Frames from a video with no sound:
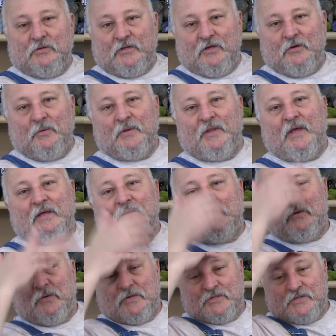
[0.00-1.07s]
you deal with that?" And
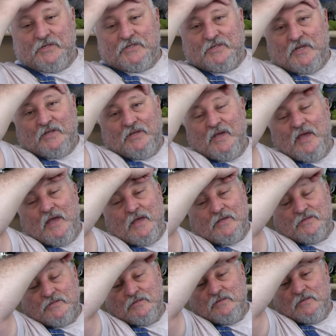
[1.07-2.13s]
of course, they said
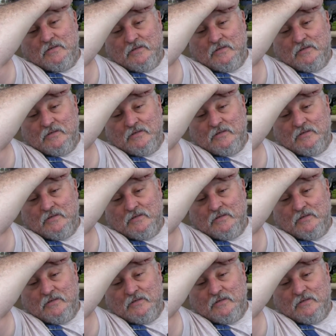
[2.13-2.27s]
yes.